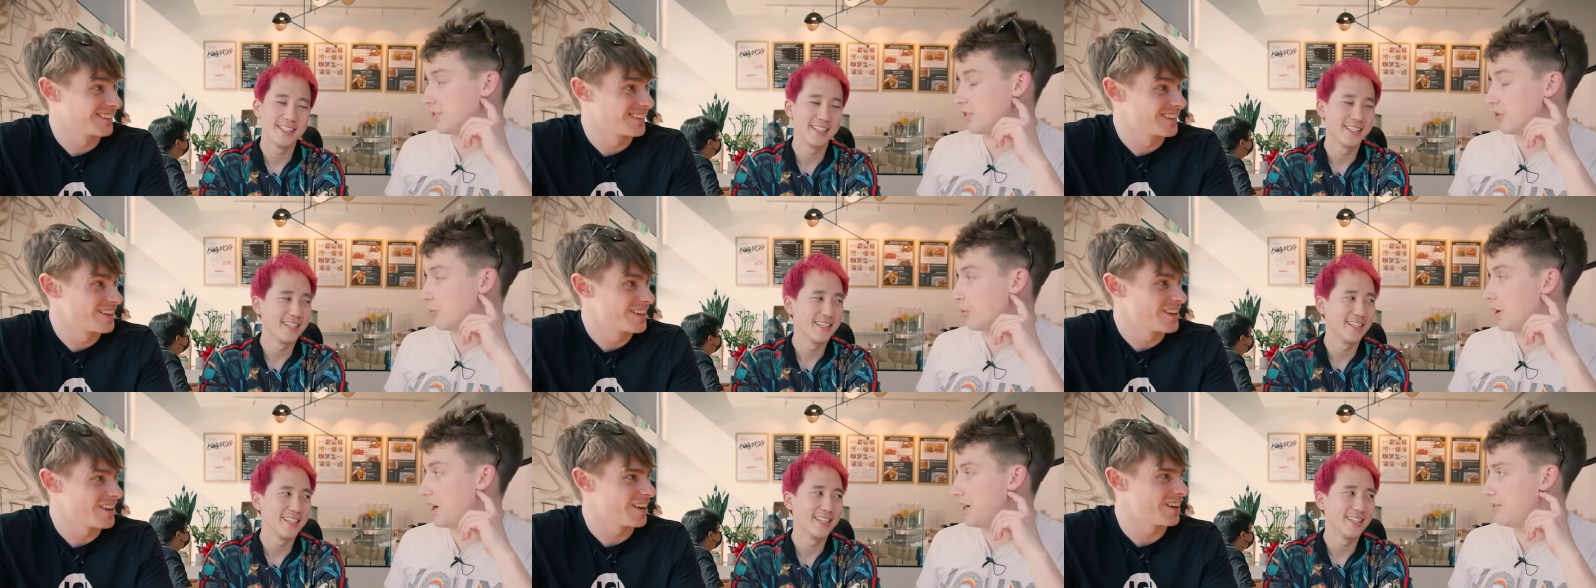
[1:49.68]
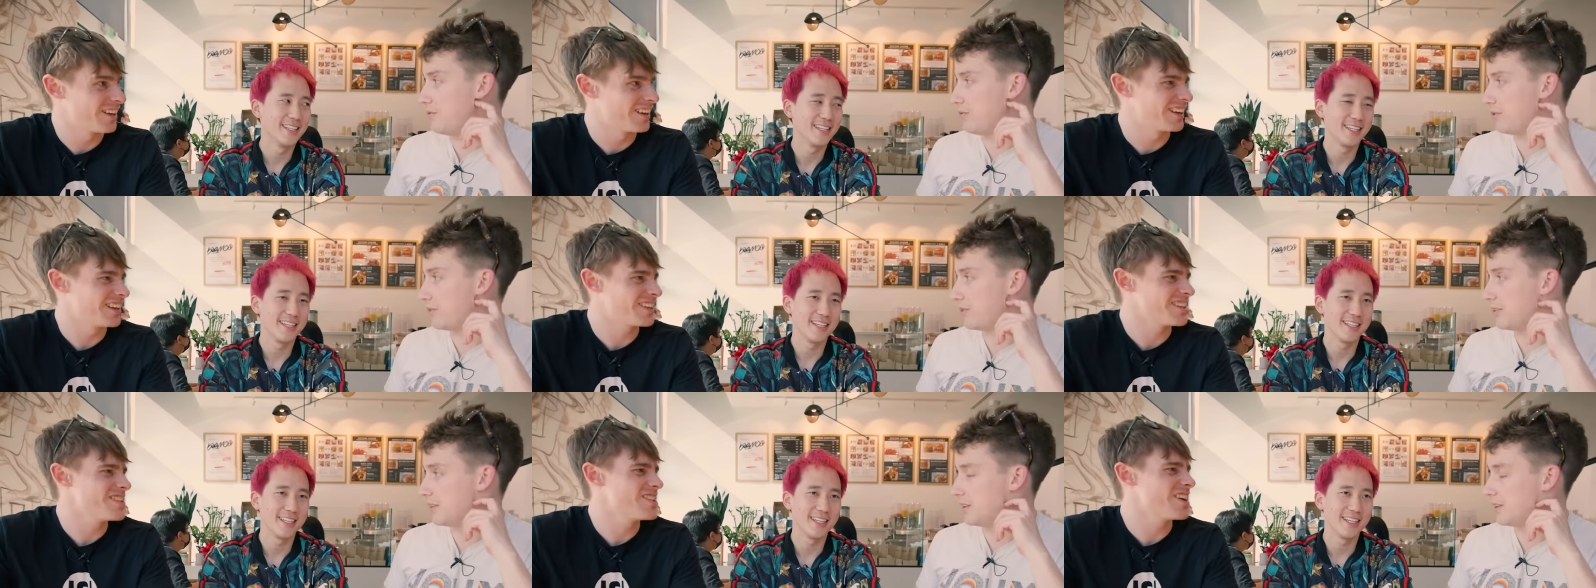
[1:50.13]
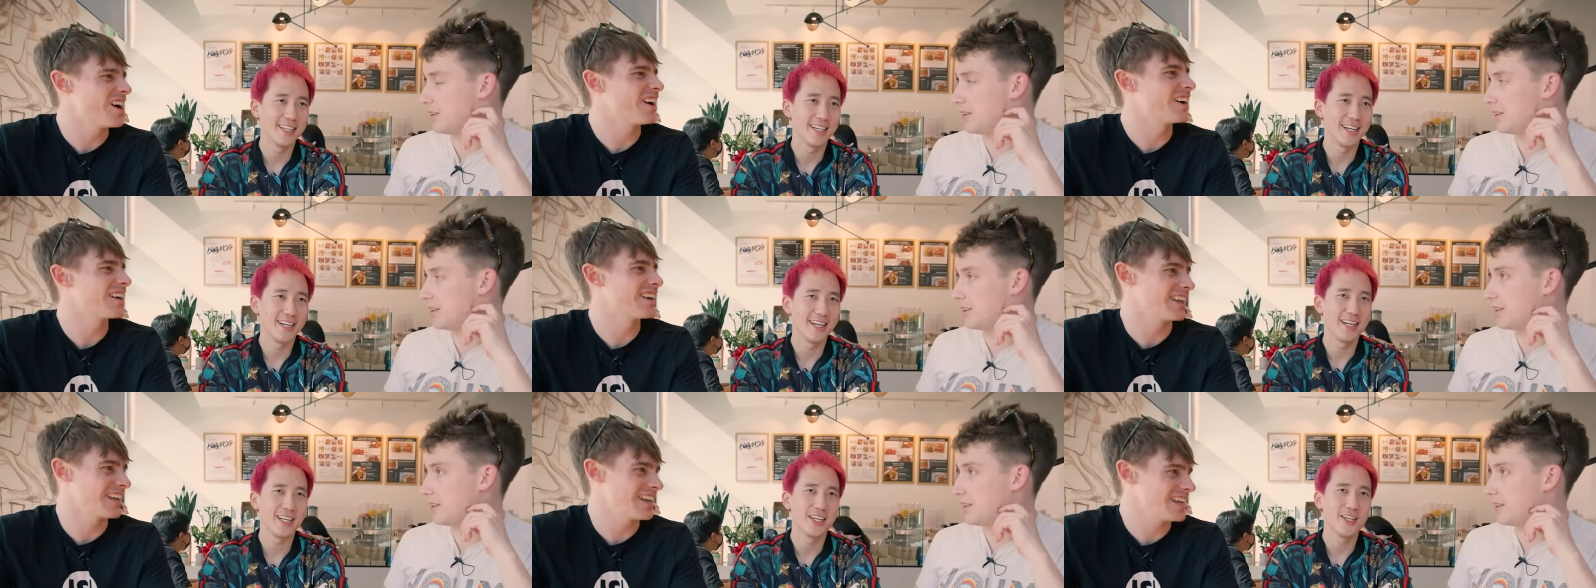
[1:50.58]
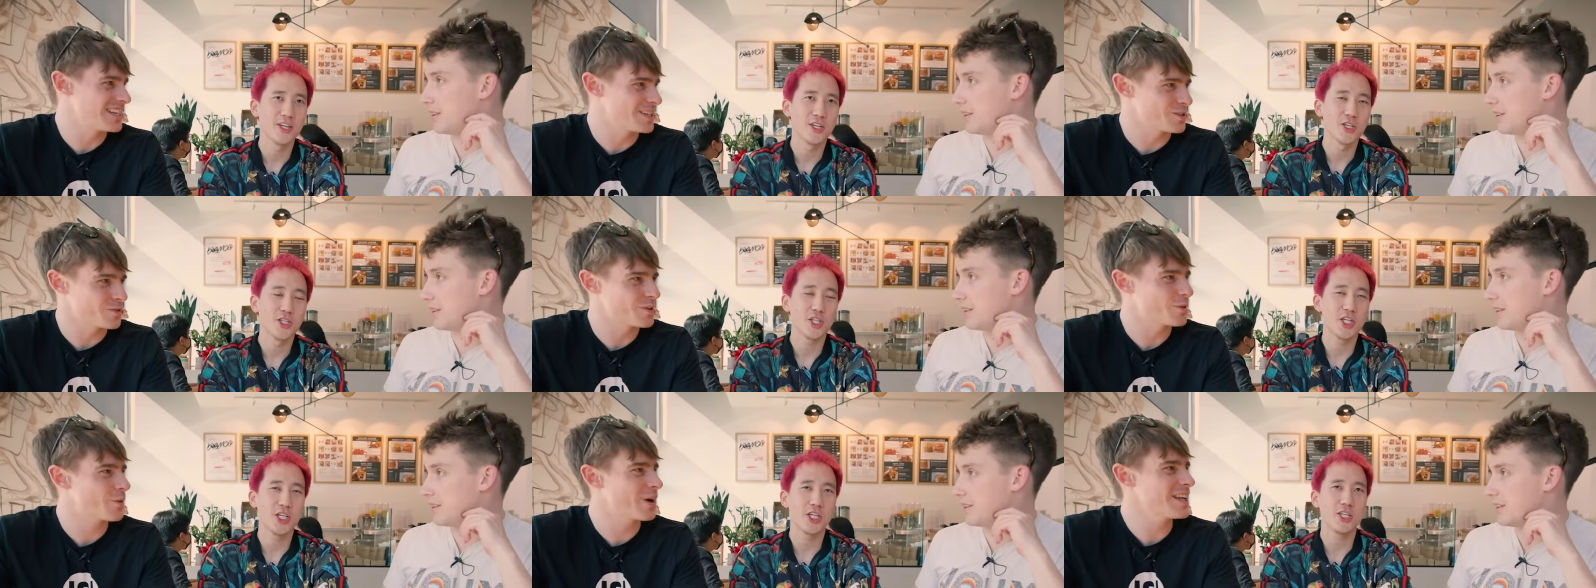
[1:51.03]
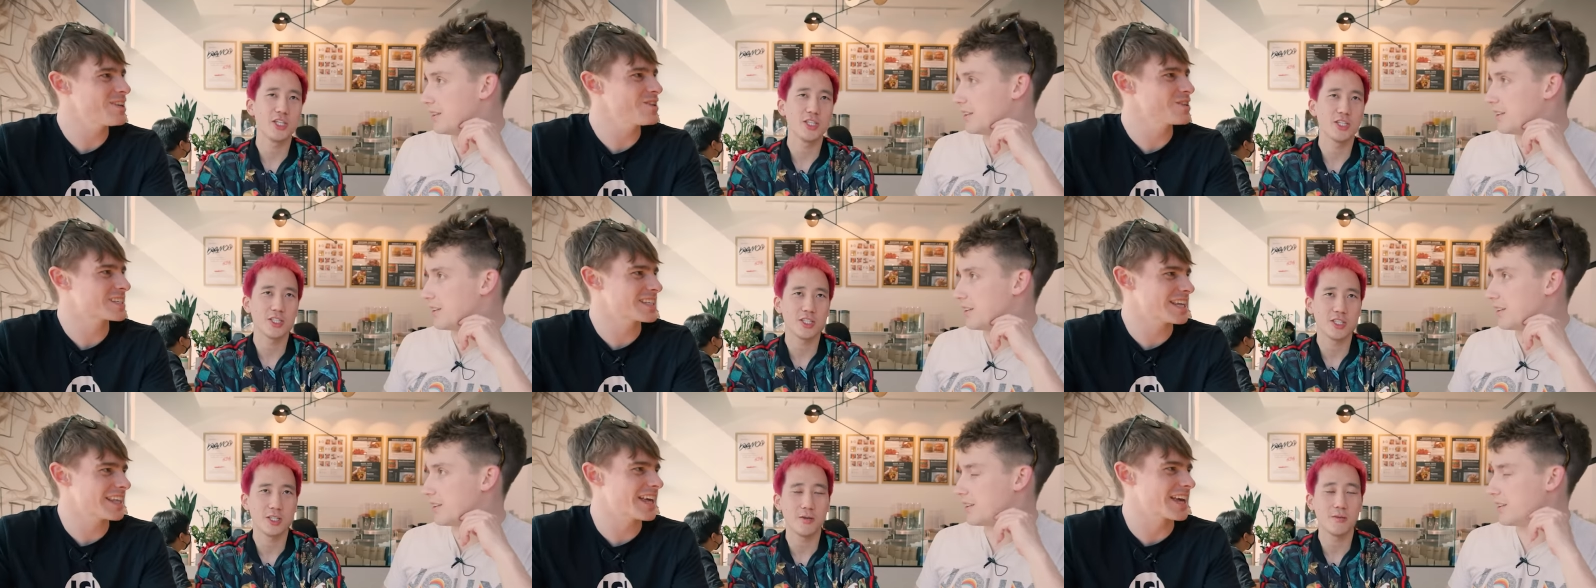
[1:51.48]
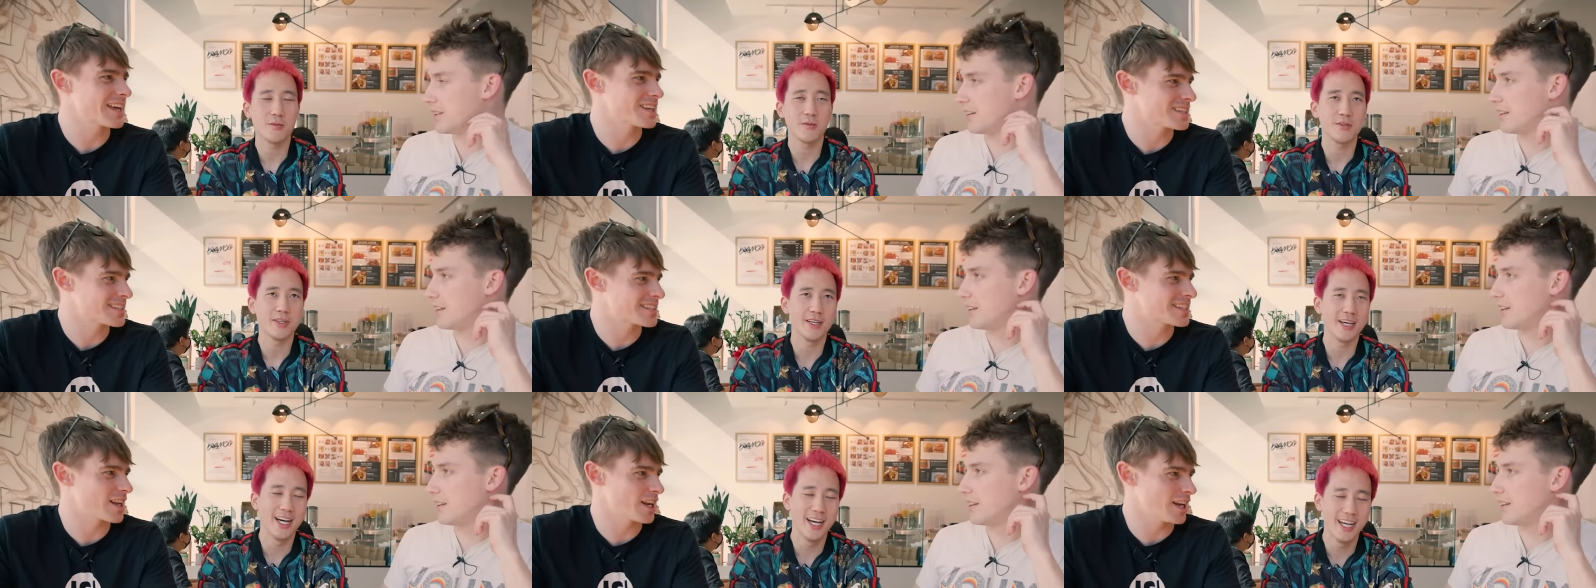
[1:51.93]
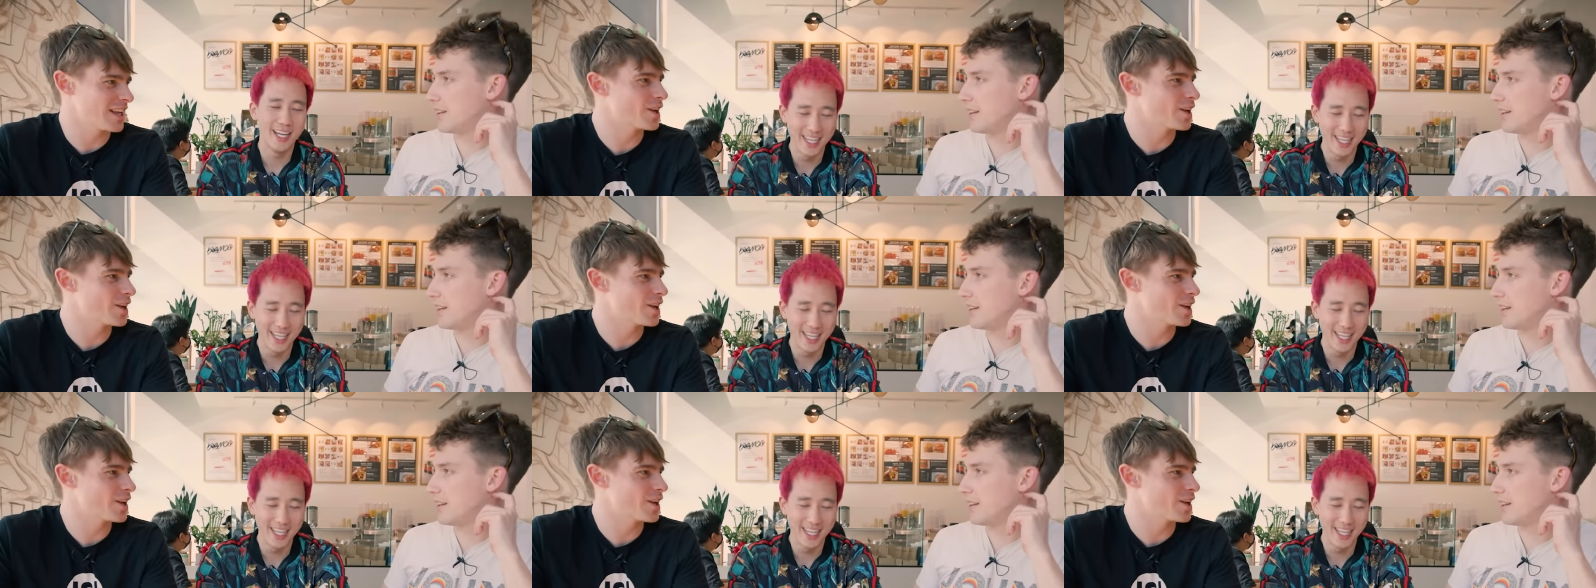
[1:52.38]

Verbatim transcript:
Speaker 1: your wife young lady. Well, the way you say that is a